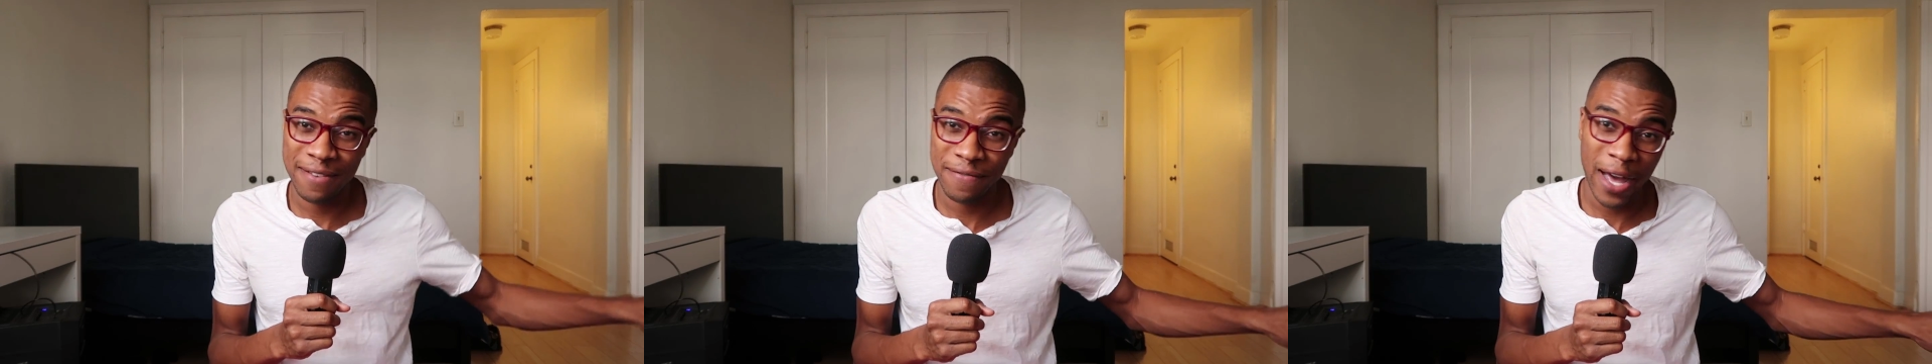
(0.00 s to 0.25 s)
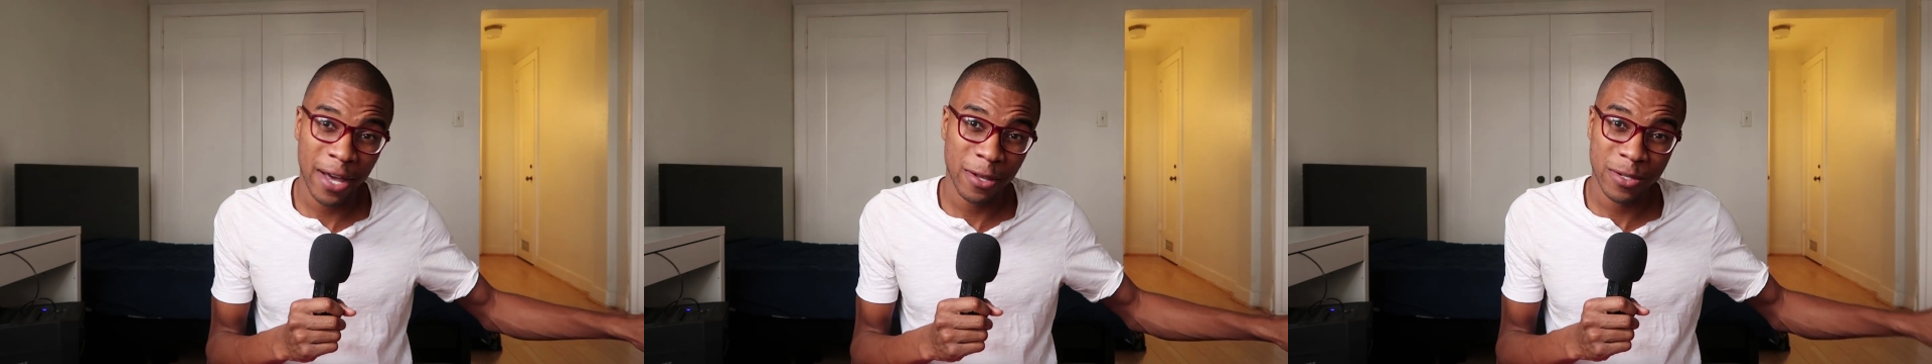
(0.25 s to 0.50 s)

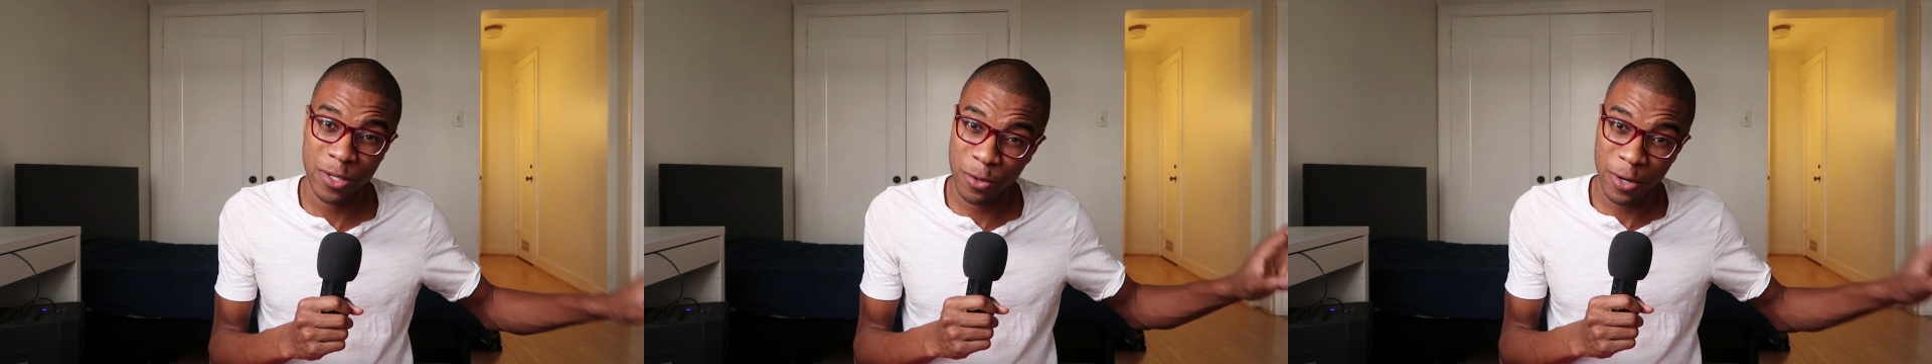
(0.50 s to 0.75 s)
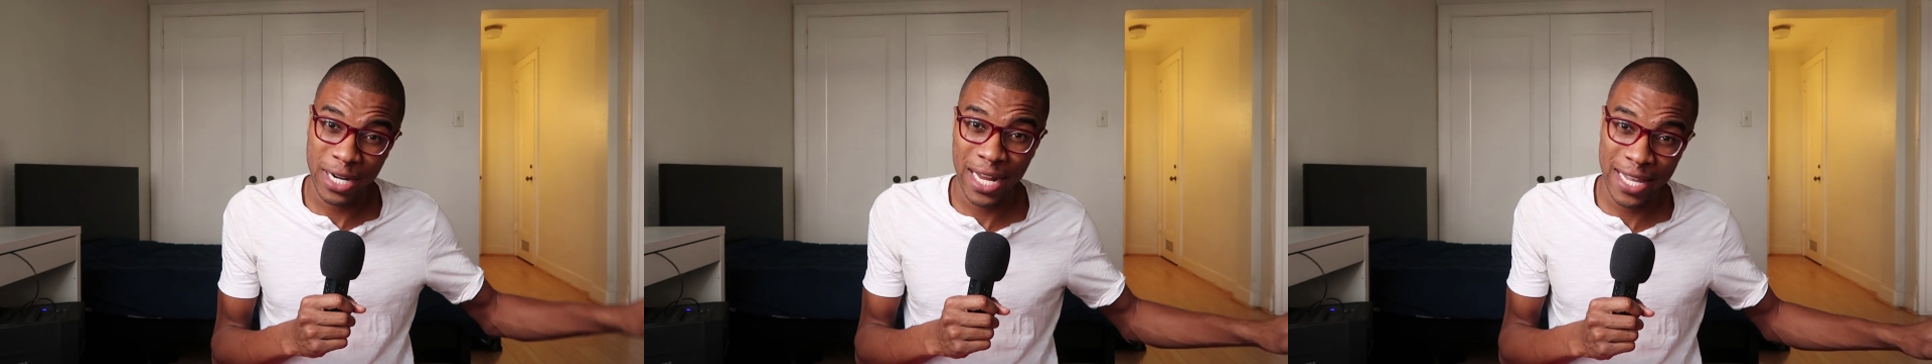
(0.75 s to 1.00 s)
files and
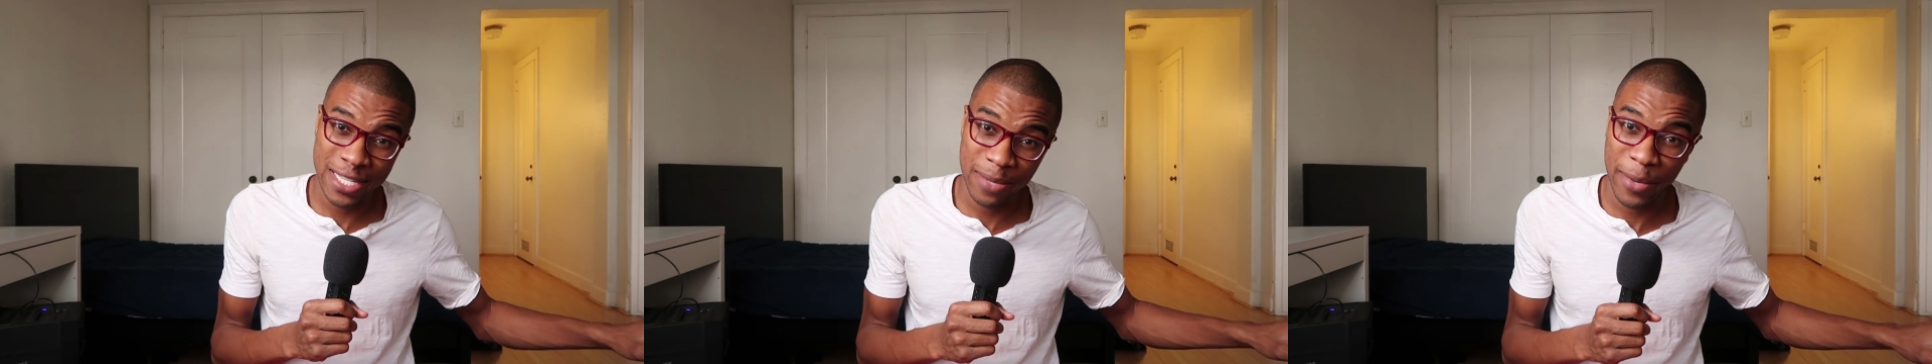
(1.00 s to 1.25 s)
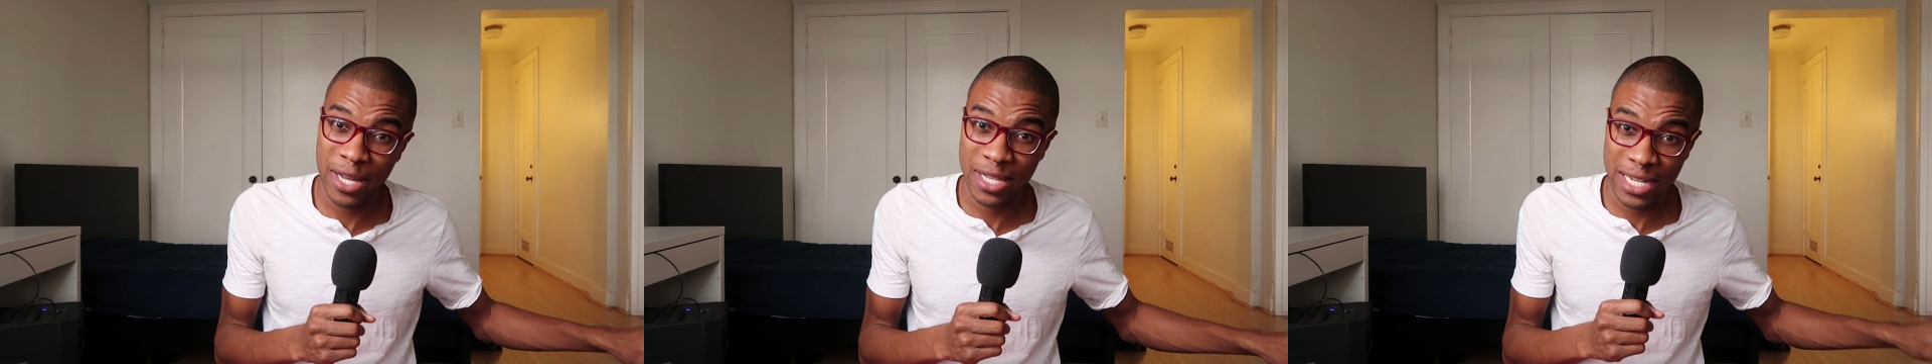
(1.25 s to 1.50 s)
organize
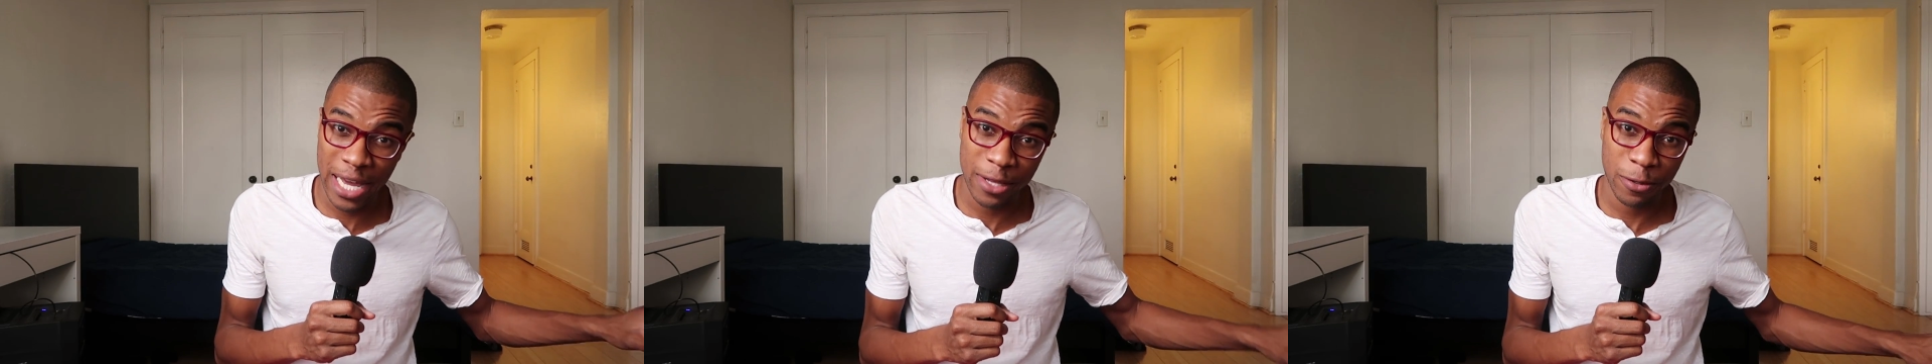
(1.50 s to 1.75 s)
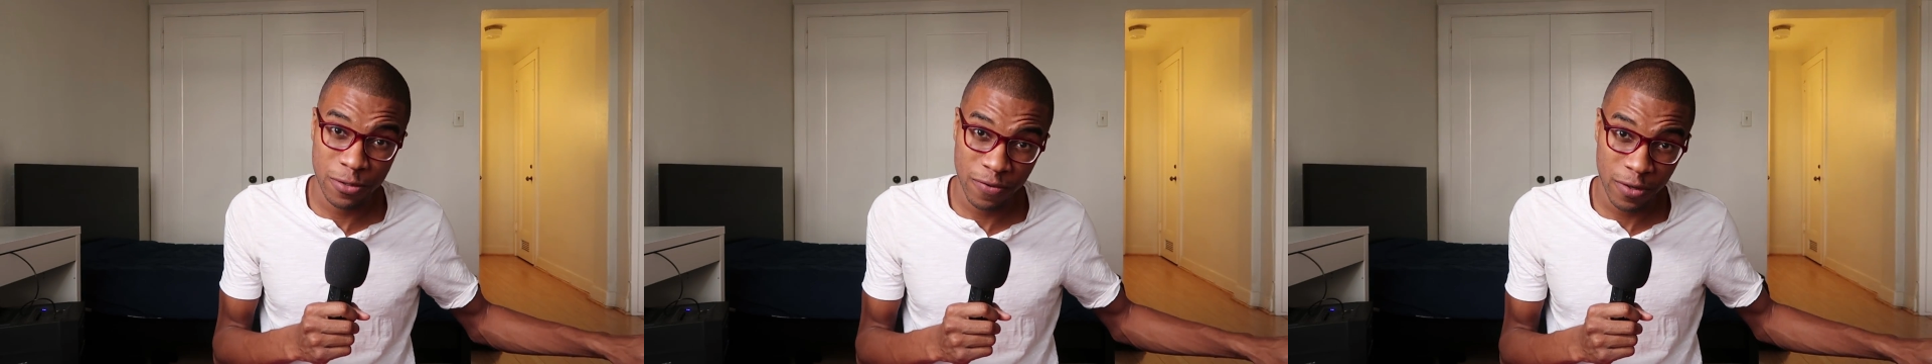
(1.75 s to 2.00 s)
them out of the
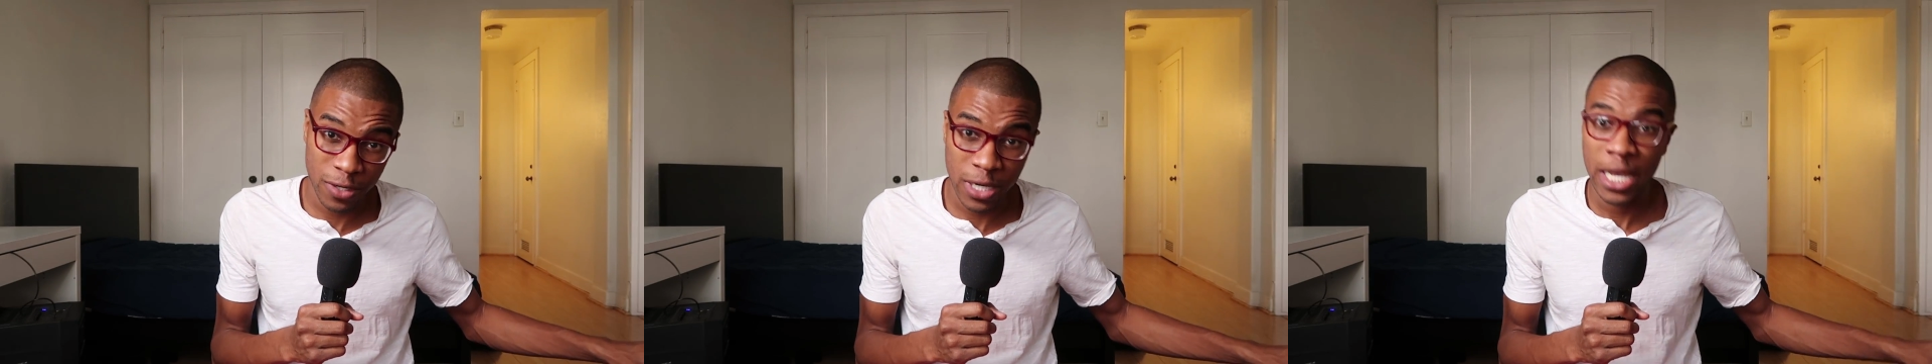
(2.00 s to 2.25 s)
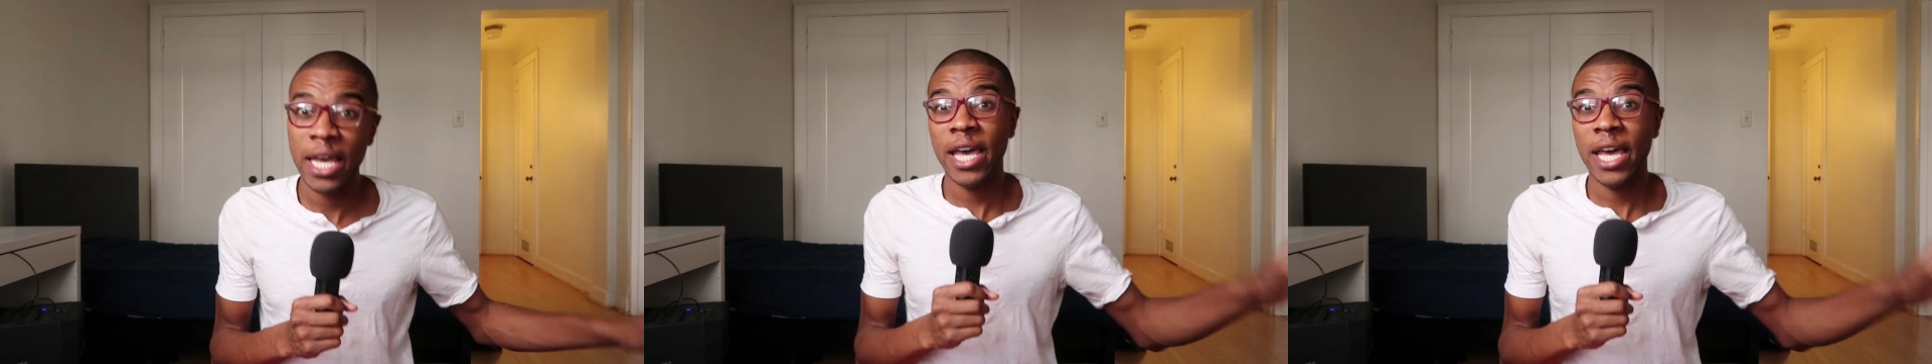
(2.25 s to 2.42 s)
downloads folder